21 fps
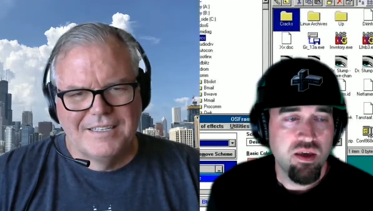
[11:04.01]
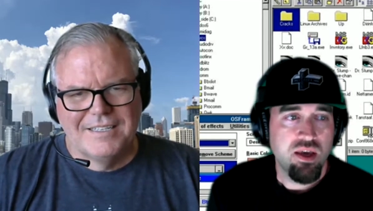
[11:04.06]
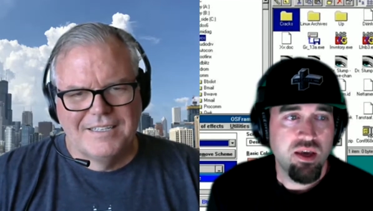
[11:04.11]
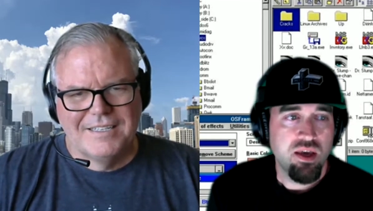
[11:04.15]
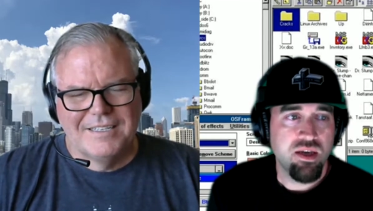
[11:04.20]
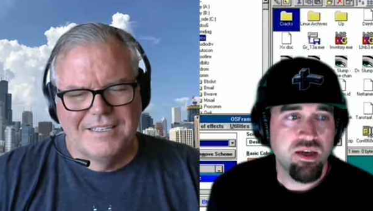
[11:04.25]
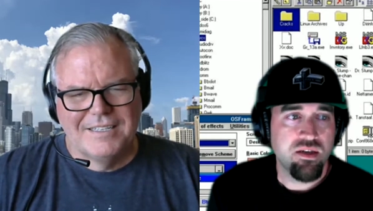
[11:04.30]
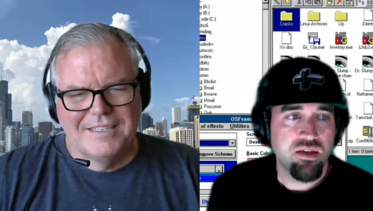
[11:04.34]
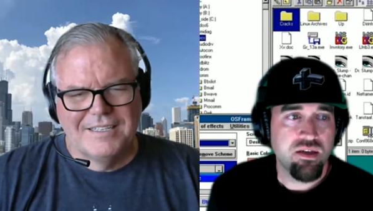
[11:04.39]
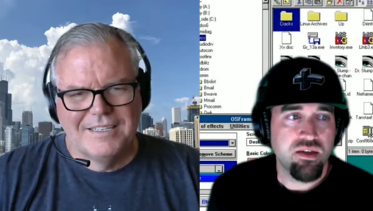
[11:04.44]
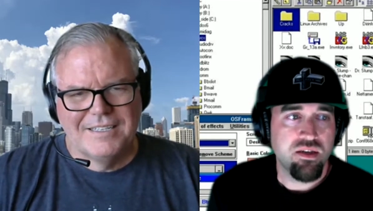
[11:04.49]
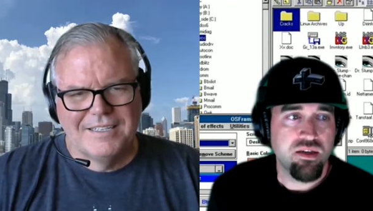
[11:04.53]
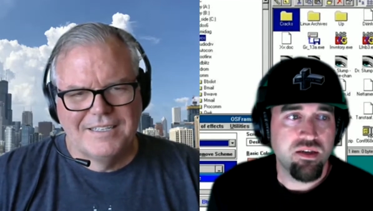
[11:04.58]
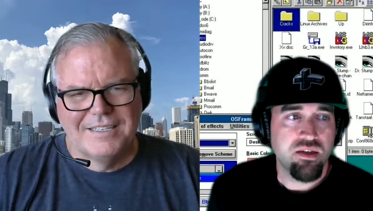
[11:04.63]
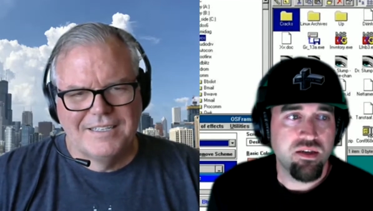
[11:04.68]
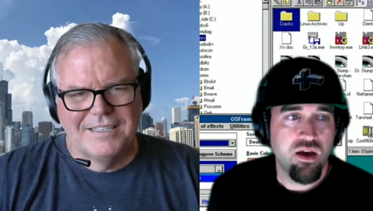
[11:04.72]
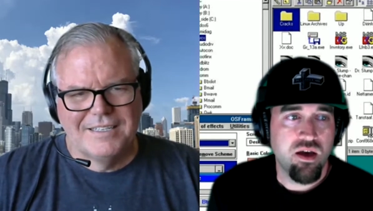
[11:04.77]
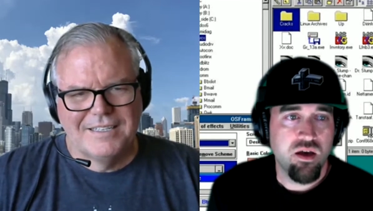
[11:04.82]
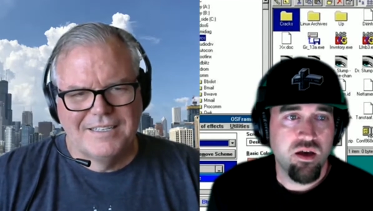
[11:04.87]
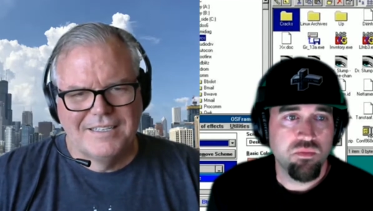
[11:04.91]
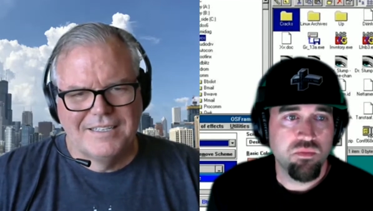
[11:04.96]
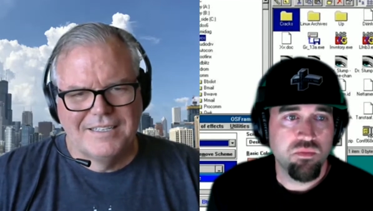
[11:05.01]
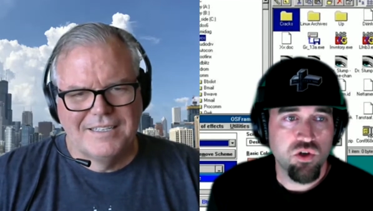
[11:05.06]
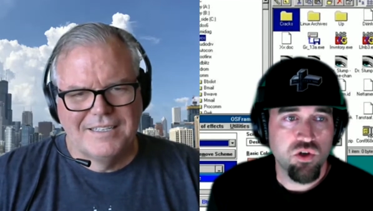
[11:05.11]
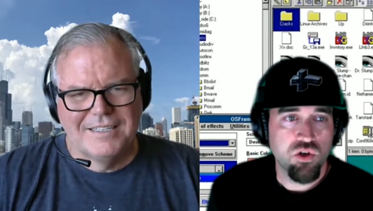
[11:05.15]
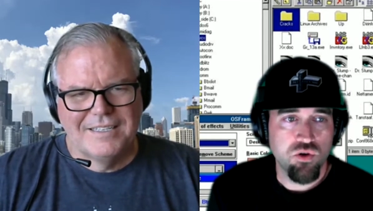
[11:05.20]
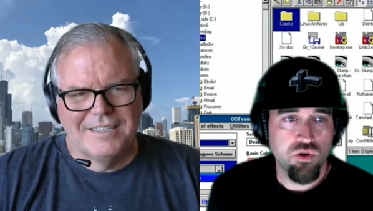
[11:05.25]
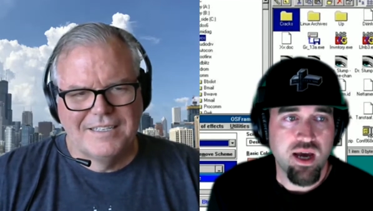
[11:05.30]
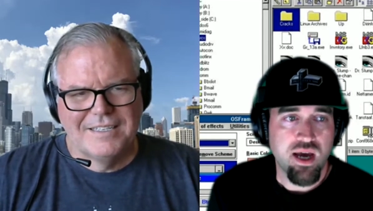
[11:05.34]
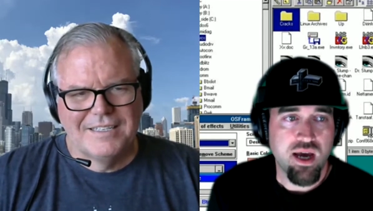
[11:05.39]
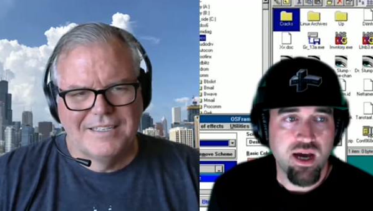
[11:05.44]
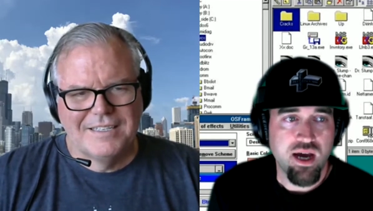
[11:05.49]
Speaker 1: And um,
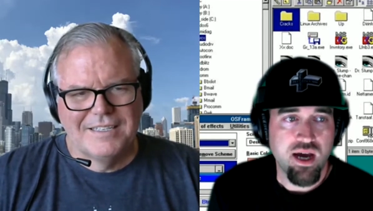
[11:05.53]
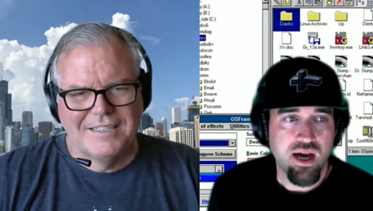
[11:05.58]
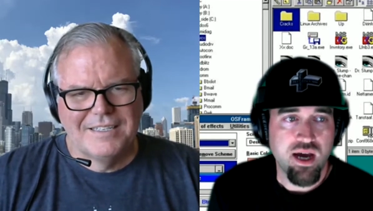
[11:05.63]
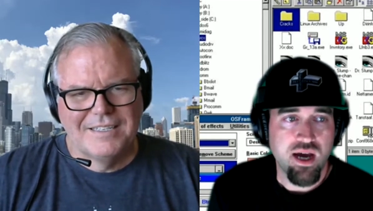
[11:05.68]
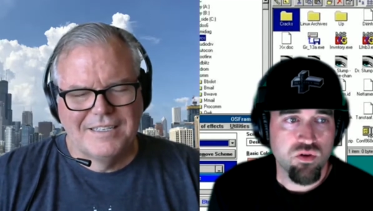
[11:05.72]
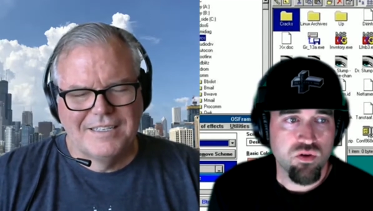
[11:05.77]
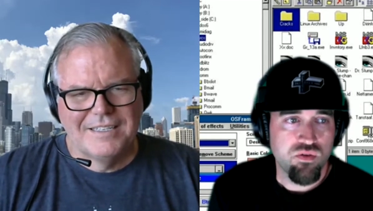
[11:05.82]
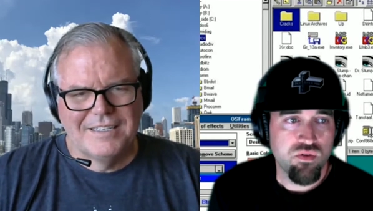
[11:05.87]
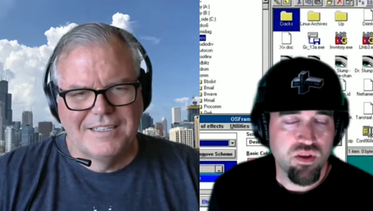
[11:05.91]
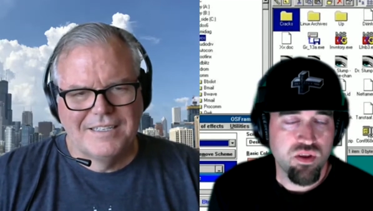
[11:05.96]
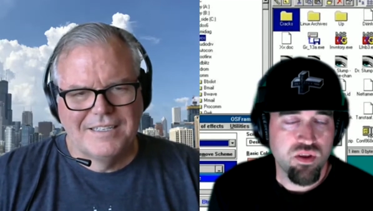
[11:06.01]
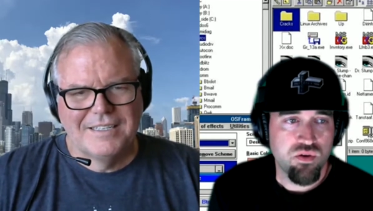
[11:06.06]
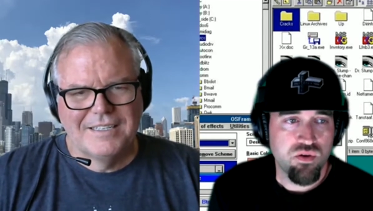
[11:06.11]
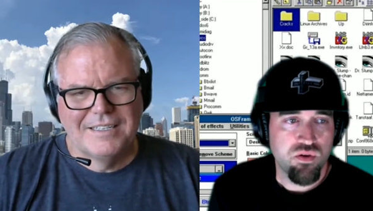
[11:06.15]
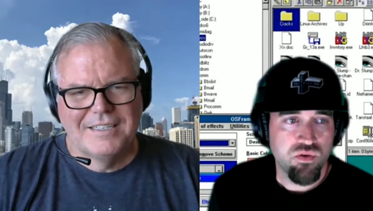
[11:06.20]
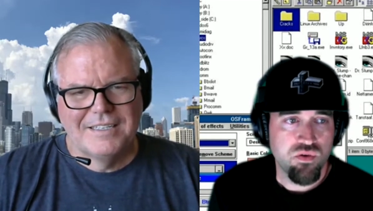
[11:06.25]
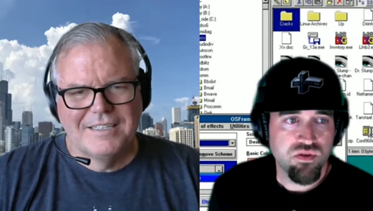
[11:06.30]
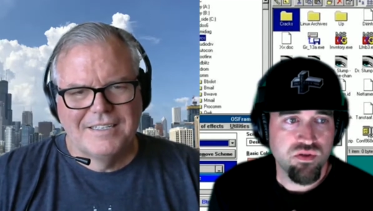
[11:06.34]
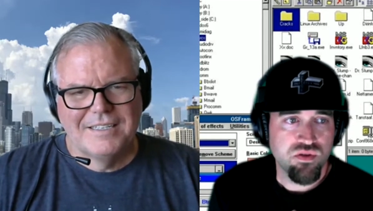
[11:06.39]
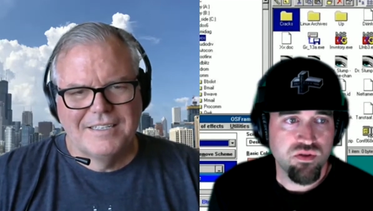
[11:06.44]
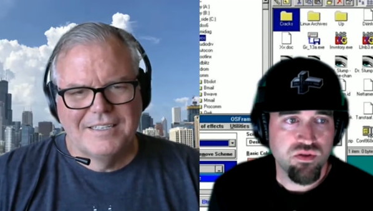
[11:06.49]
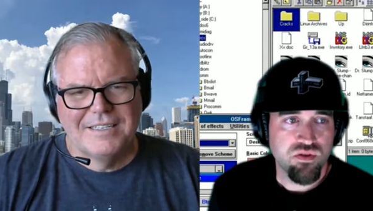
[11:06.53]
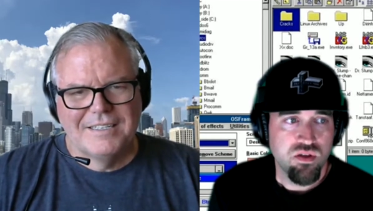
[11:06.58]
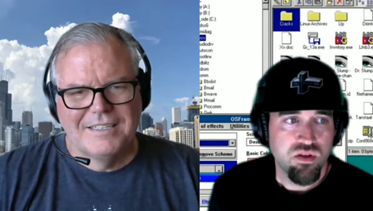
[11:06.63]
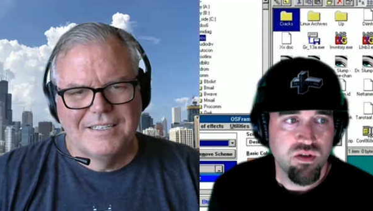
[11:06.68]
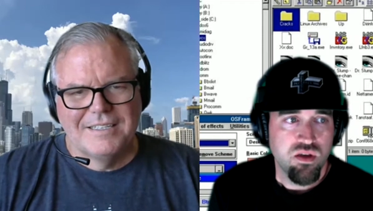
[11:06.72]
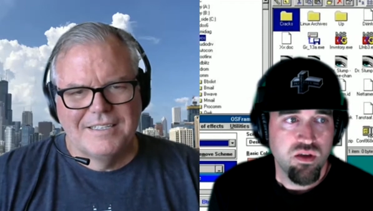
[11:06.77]
during either of those,